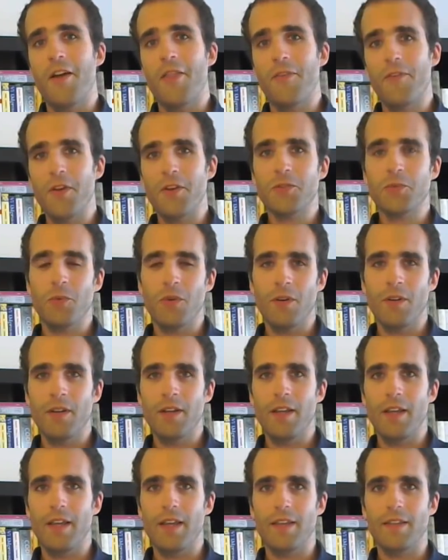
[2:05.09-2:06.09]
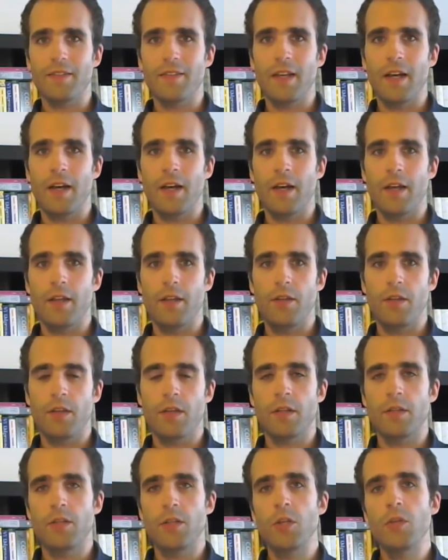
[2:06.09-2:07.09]
The first one is that you
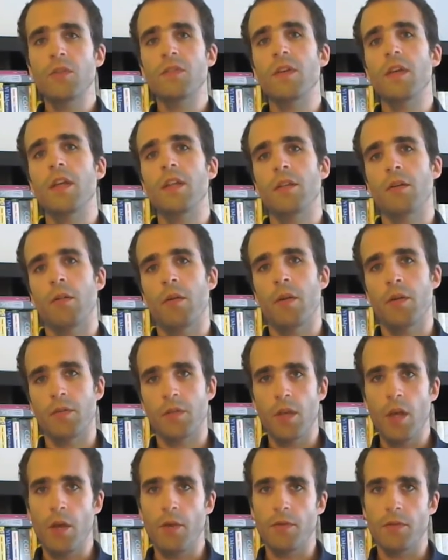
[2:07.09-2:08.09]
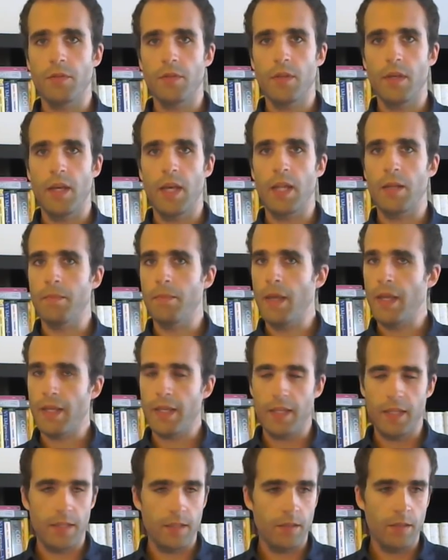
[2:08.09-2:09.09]
can use it in your own code and
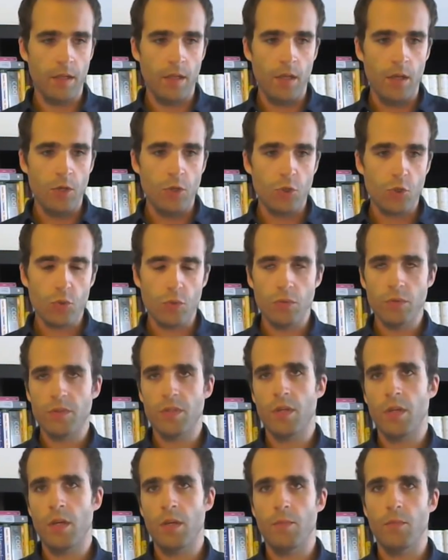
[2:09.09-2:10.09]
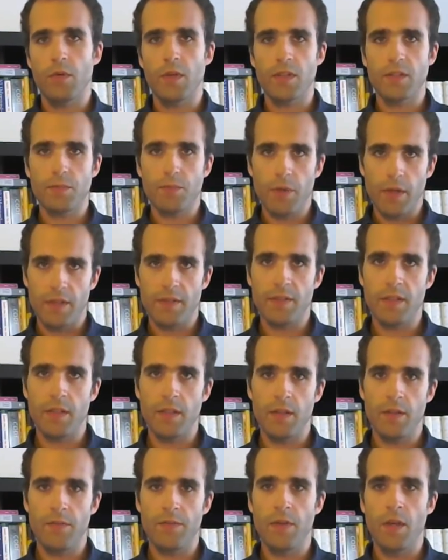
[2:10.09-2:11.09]
make it shorter, more
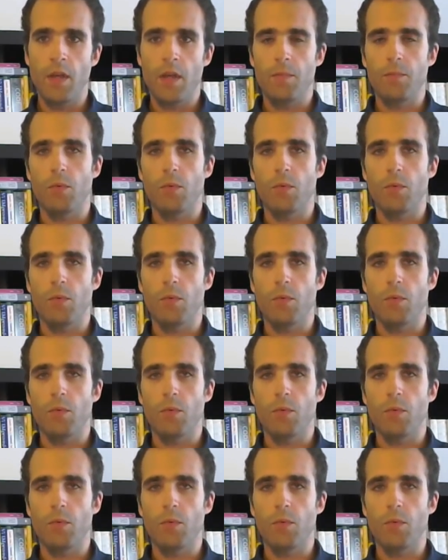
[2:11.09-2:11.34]
expressive,